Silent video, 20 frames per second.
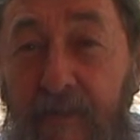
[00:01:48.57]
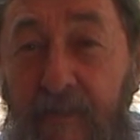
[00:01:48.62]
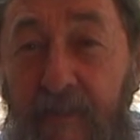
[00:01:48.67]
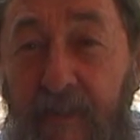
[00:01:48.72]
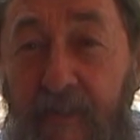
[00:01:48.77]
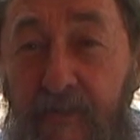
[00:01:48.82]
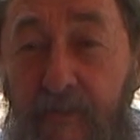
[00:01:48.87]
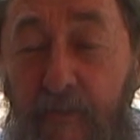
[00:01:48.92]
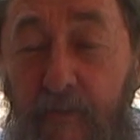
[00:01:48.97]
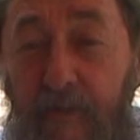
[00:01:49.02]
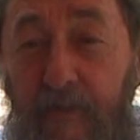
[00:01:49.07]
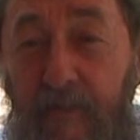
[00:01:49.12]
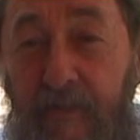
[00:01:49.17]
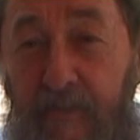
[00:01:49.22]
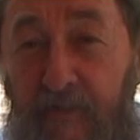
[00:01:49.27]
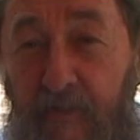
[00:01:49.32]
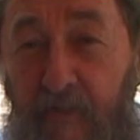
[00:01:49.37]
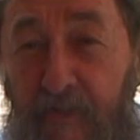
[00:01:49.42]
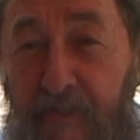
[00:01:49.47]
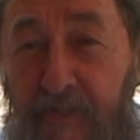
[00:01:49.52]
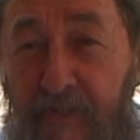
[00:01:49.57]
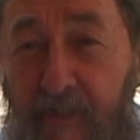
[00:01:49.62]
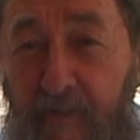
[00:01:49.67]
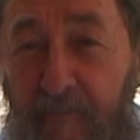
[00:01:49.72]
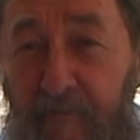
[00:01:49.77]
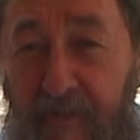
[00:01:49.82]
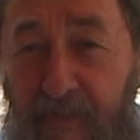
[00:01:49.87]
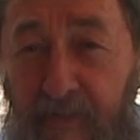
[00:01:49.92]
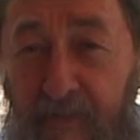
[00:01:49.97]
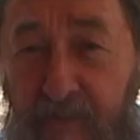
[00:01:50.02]
has really got
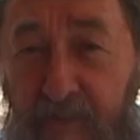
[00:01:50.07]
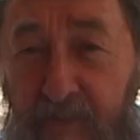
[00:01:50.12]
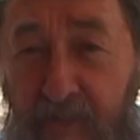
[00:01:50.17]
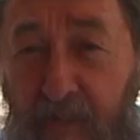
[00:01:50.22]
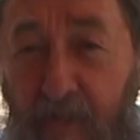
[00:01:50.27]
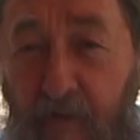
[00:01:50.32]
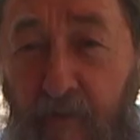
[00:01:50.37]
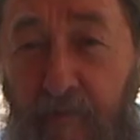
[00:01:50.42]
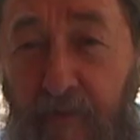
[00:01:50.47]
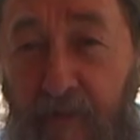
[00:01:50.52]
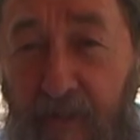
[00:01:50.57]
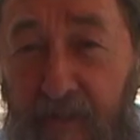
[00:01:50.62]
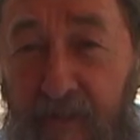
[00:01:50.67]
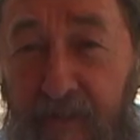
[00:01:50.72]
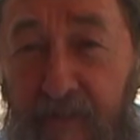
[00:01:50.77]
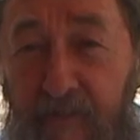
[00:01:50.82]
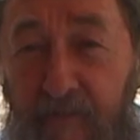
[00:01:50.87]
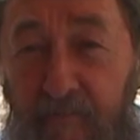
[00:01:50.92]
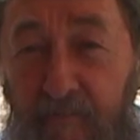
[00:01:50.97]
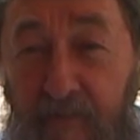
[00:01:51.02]
something to celebrate.